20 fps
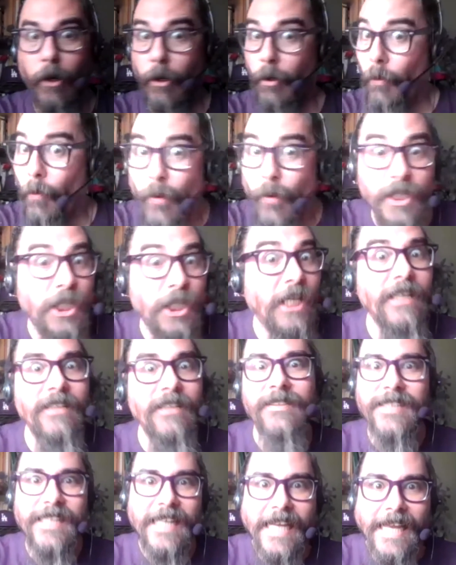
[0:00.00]
her, which
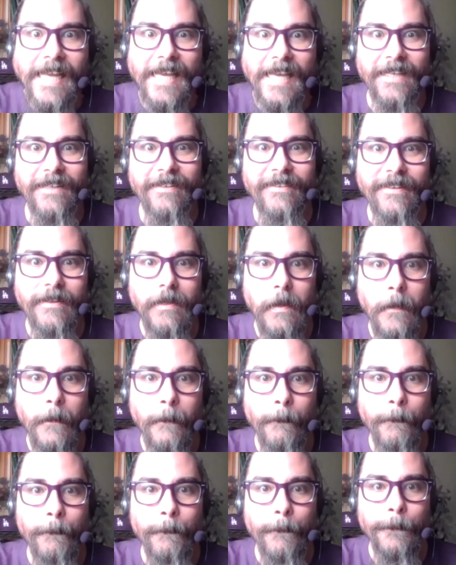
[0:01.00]
he did.
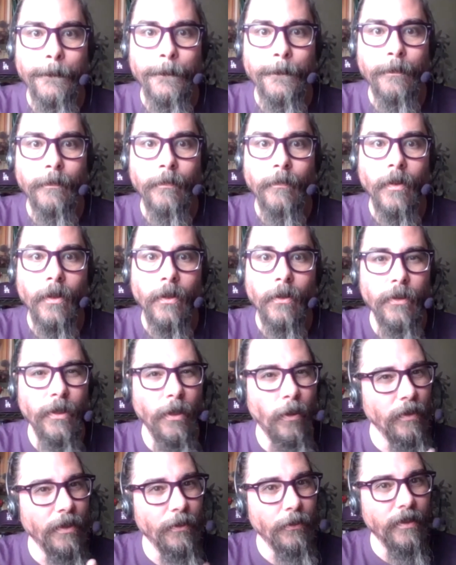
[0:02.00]
The
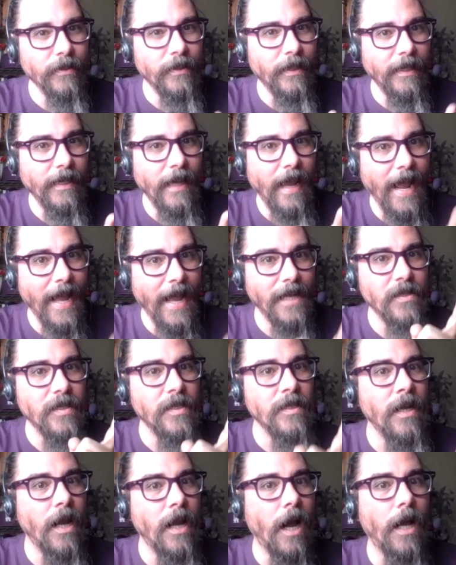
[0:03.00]
only thing that he had
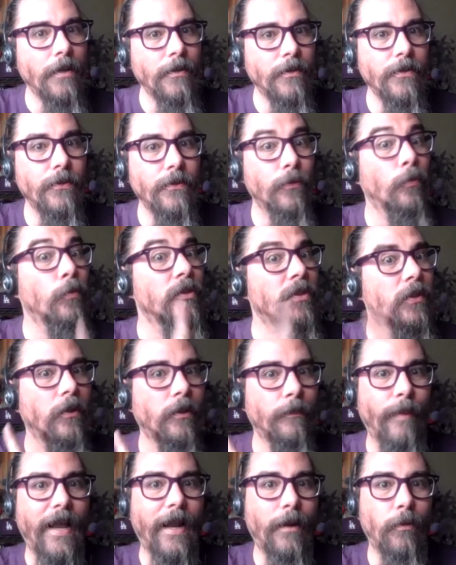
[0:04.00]
to not do was
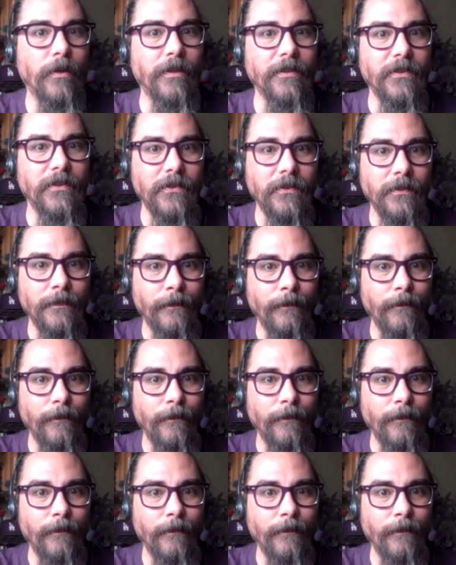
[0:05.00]
look backwards.